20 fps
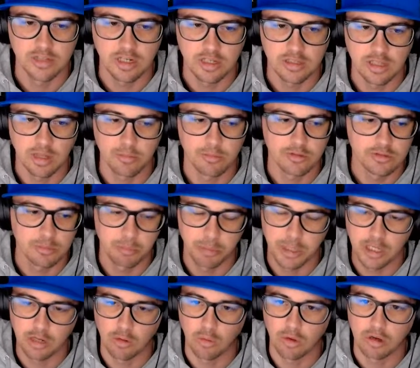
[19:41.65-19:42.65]
Anytime there's a
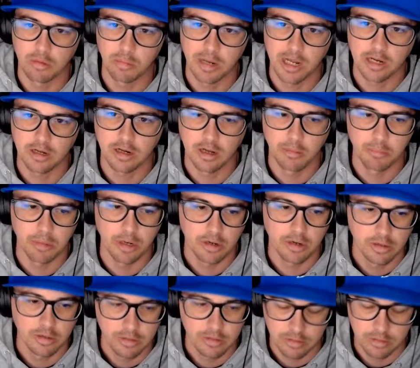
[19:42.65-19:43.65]
big quarterback
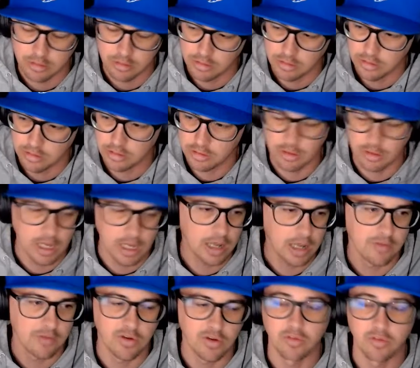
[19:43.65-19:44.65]
number, you got
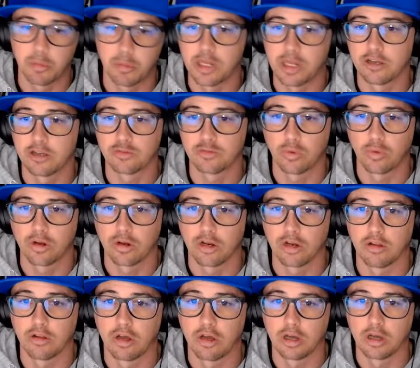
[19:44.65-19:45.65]
to have everybody else
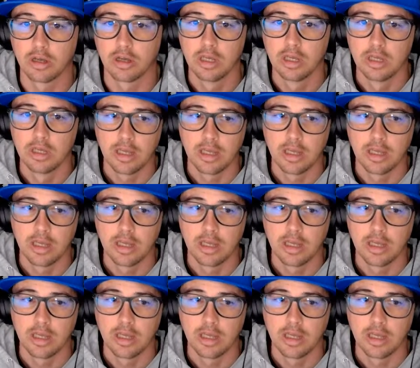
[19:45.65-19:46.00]
working along.